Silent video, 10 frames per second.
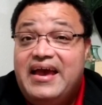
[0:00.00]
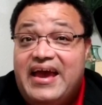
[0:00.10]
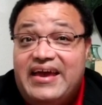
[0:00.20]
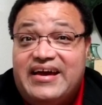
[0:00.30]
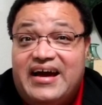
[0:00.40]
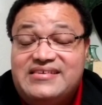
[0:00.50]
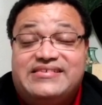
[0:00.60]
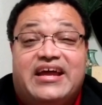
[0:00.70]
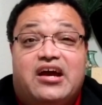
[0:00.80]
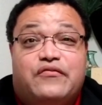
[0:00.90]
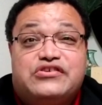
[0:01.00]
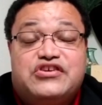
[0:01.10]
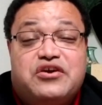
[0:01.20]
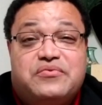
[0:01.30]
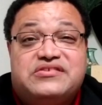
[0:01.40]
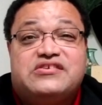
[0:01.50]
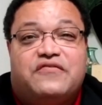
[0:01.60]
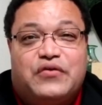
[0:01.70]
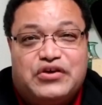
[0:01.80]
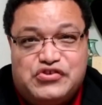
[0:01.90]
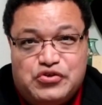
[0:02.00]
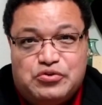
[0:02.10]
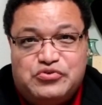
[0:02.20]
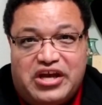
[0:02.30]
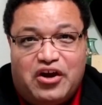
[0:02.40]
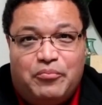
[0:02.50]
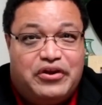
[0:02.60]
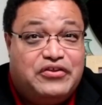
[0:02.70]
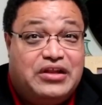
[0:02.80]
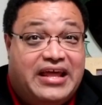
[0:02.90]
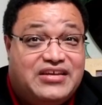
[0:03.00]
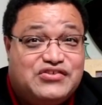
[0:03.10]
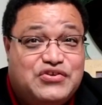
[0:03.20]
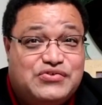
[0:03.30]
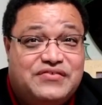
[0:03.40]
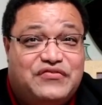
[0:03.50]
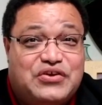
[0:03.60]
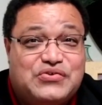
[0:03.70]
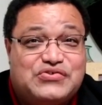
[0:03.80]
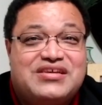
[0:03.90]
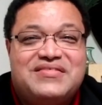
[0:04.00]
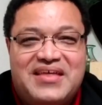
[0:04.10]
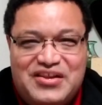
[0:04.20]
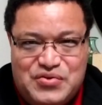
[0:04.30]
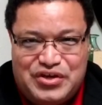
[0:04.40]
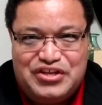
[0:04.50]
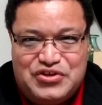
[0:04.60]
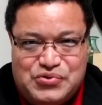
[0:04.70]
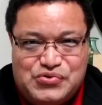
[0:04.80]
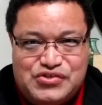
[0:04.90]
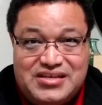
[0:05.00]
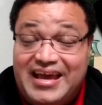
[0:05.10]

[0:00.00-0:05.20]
Hey guys, Danny Alvarez here with Cell Phonics YouTube channel, bringing you the latest news and views that you can use.